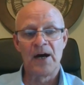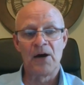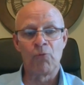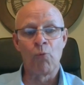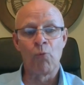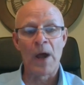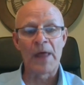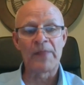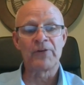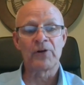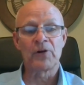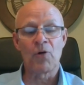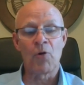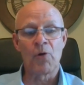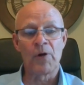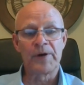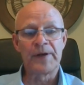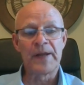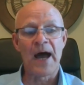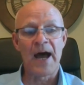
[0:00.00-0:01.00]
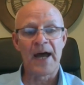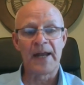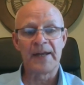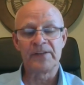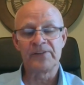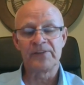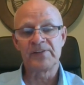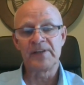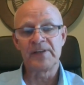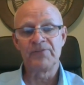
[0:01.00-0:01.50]
whether or not
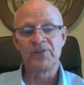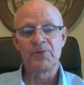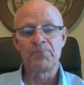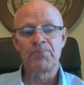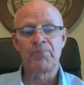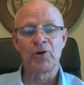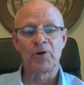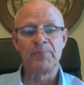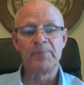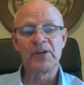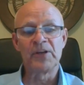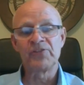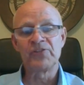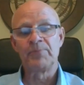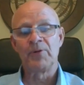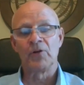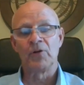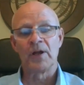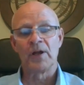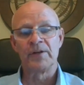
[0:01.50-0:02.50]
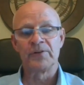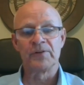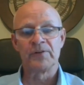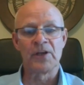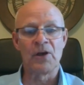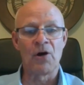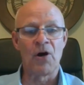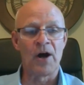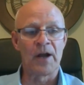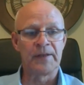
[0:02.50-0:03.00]
it's even permissible under
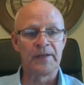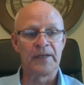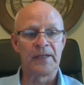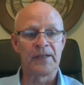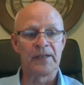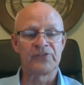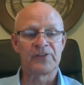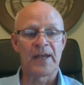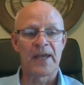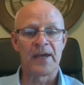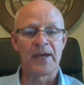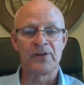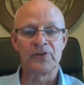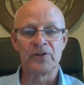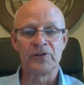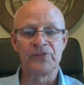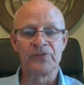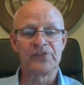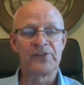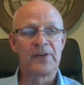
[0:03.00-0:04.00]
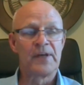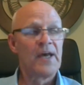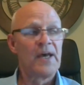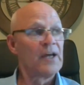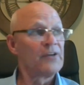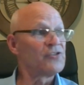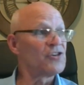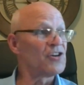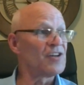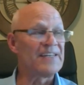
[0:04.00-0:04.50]
the auditing standards
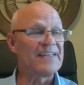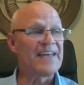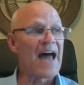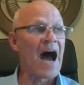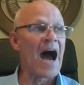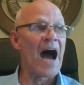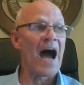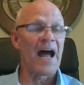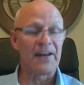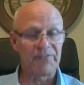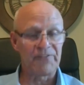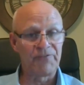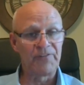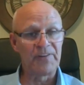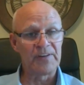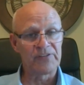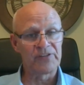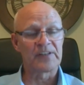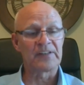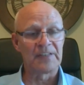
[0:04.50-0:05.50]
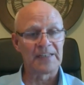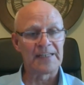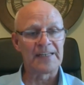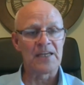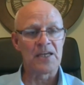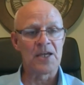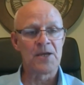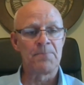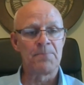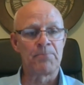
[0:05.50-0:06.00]
to not
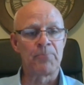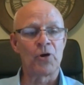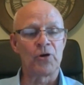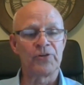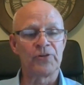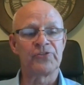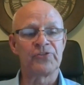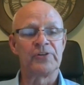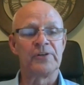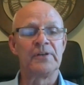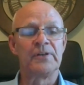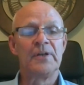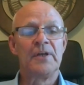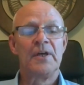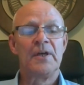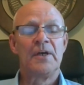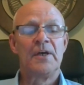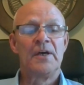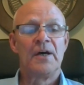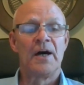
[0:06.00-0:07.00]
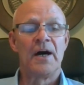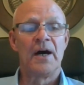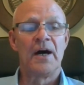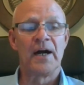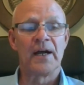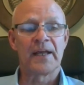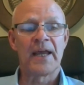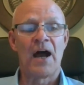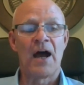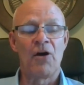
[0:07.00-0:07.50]
physically in person
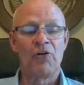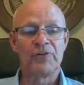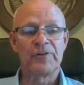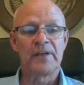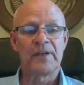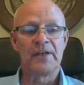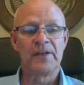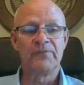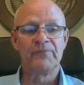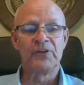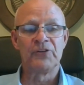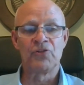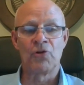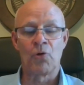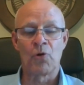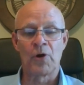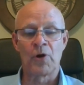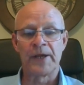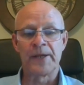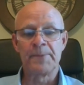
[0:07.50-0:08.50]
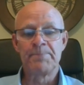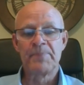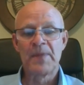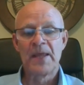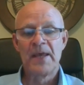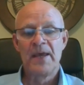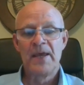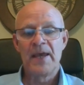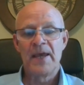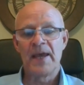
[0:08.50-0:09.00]
count inventory.
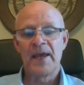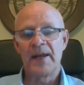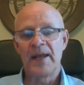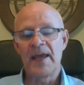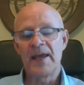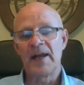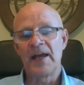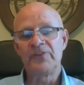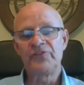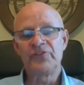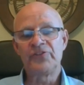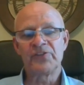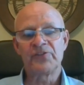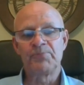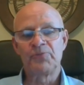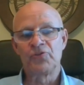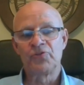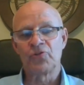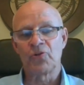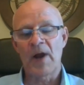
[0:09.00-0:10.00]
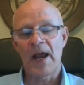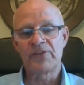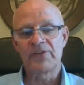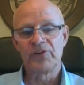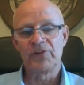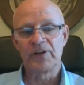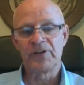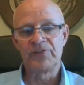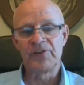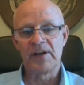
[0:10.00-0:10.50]
And I just direct
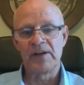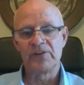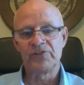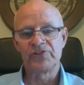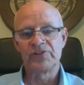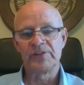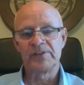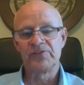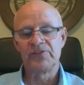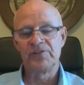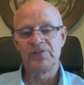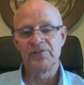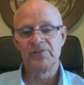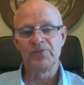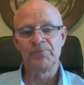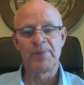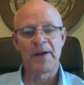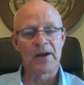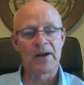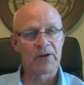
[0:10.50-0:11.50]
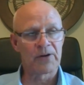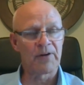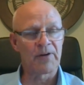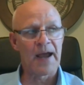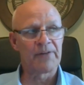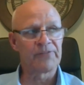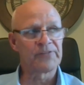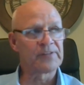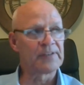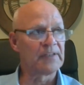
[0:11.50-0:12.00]
your attention to
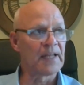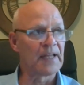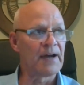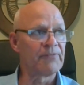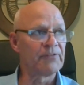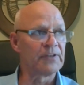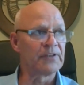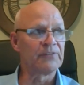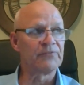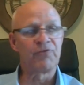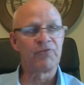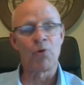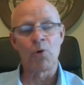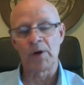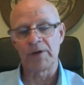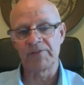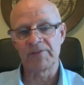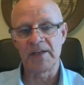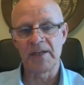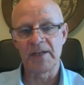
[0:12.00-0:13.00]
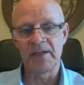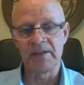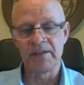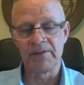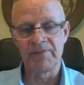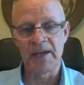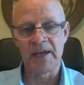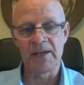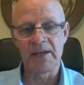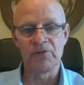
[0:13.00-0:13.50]
paragraphs 11 and 14
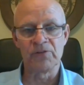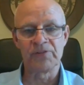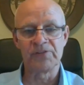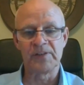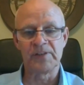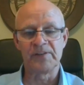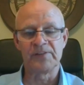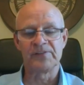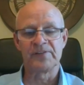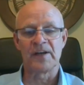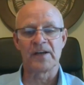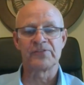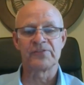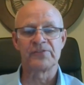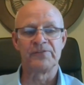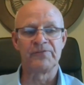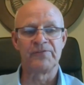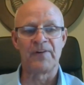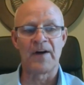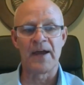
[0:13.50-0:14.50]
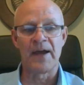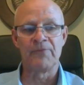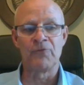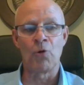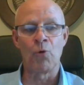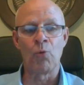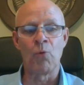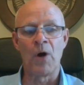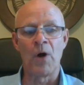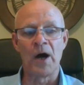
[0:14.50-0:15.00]
of AUC section
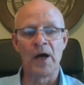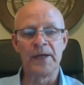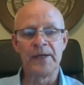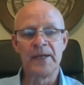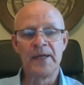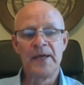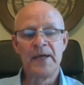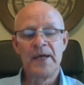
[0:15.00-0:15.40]
501,